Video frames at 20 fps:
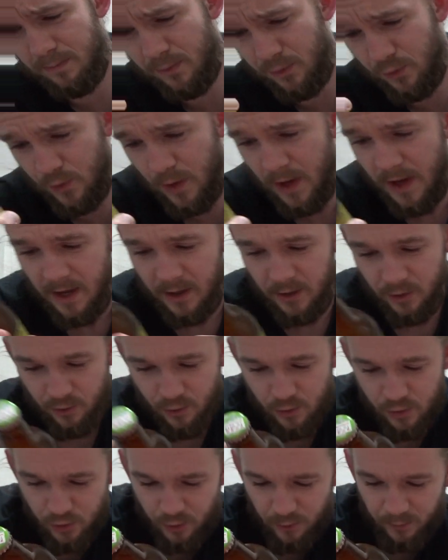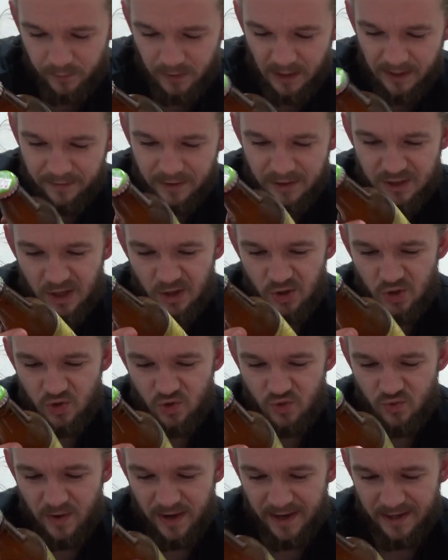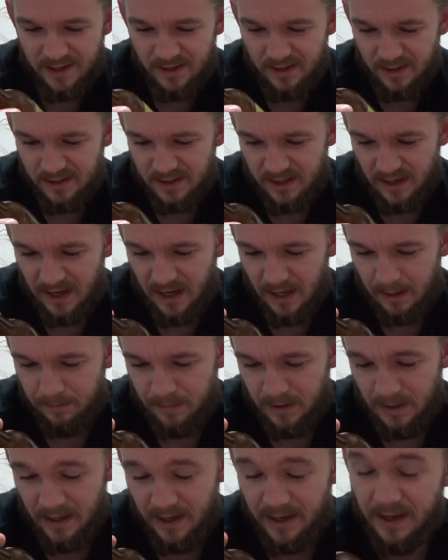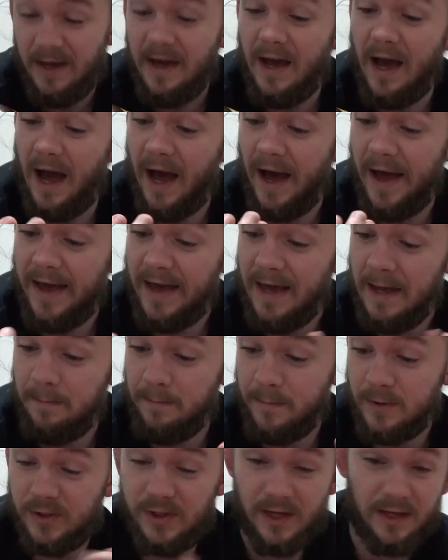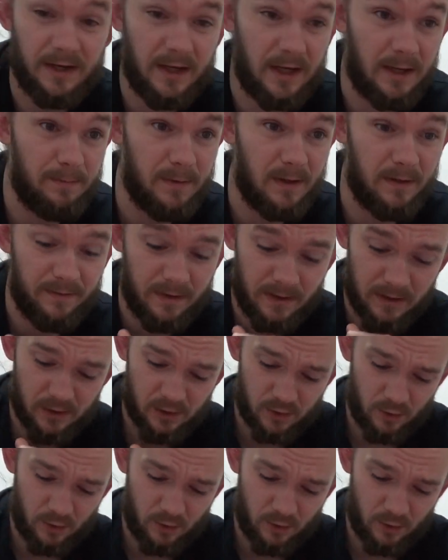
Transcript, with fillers: brew, yuzu flavored New England IPA at eight percent ABV.